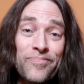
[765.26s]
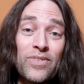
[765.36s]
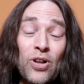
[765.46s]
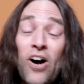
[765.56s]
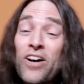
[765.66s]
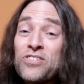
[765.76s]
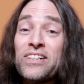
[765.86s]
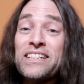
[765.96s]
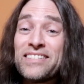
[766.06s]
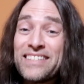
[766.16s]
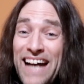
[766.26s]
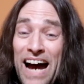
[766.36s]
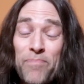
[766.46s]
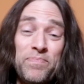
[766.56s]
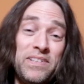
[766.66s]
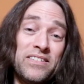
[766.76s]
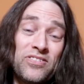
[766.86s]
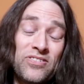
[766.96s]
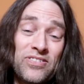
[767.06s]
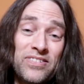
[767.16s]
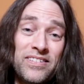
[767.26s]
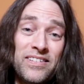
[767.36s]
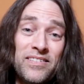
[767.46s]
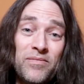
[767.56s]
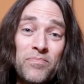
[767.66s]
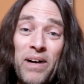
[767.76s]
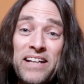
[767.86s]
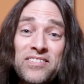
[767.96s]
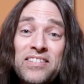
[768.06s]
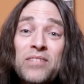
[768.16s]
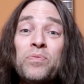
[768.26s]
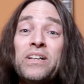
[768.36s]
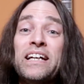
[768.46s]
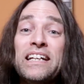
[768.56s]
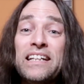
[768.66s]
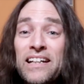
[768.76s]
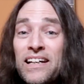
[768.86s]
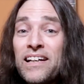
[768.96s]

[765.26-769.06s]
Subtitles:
largely stop this by simply,